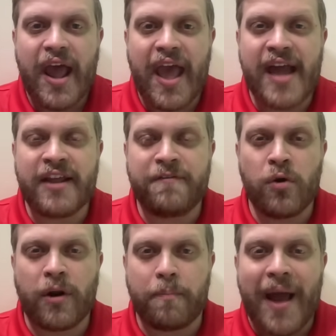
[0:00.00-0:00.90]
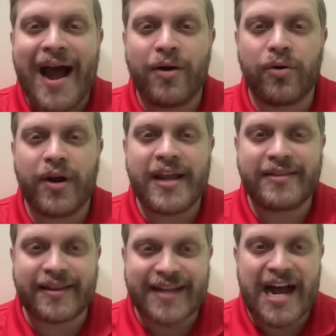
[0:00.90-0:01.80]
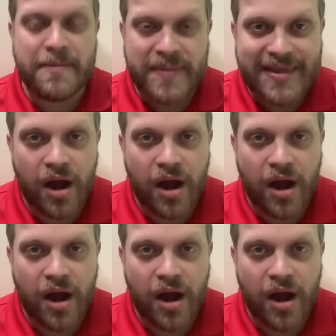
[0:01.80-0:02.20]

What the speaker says: And if you were to power rank the top